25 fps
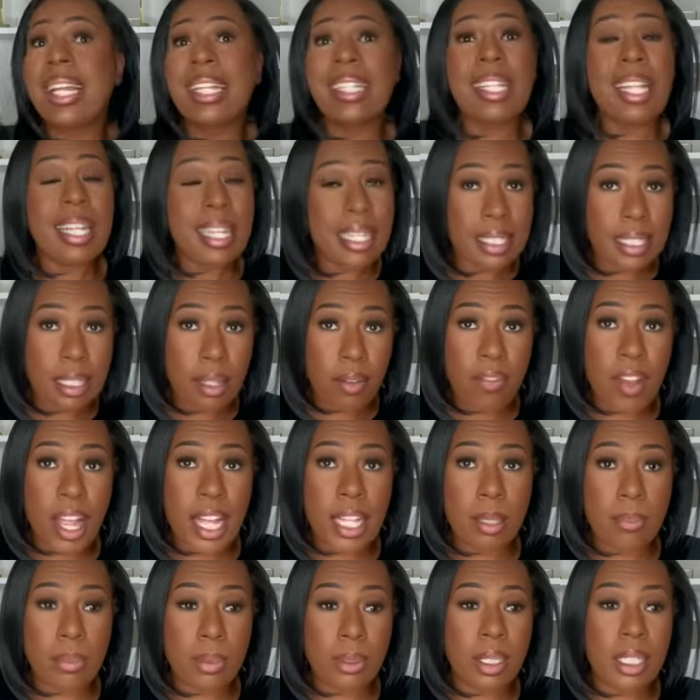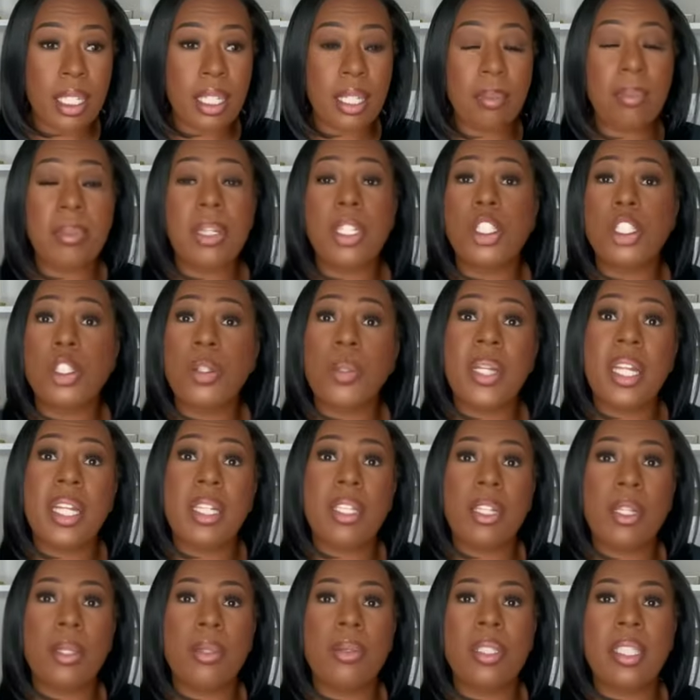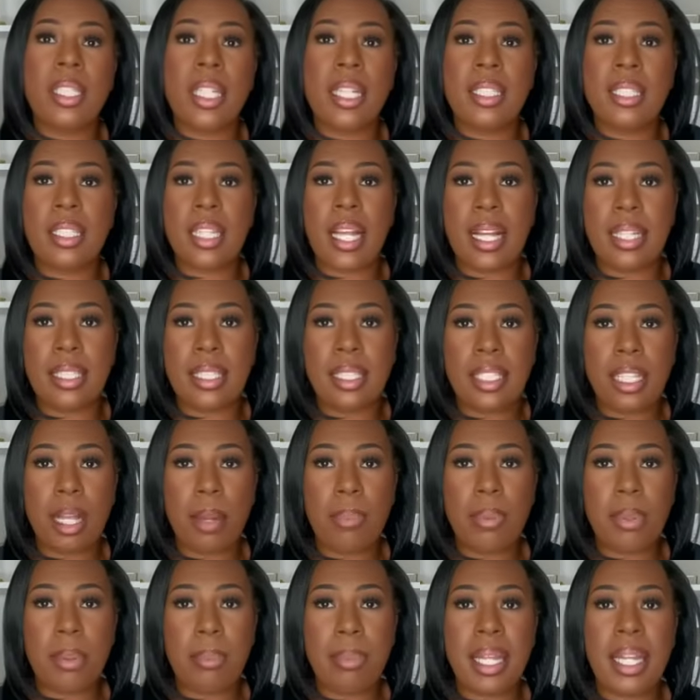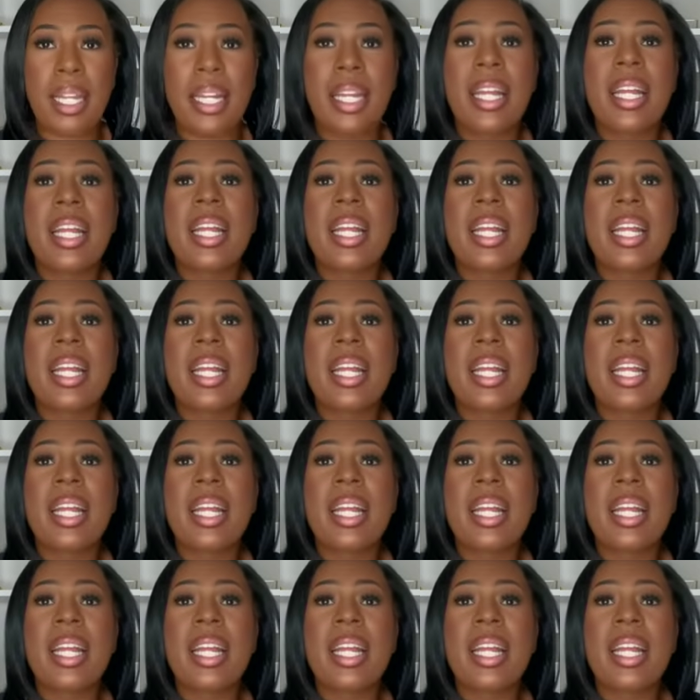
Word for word: that is available to them, because you can use this as supplement.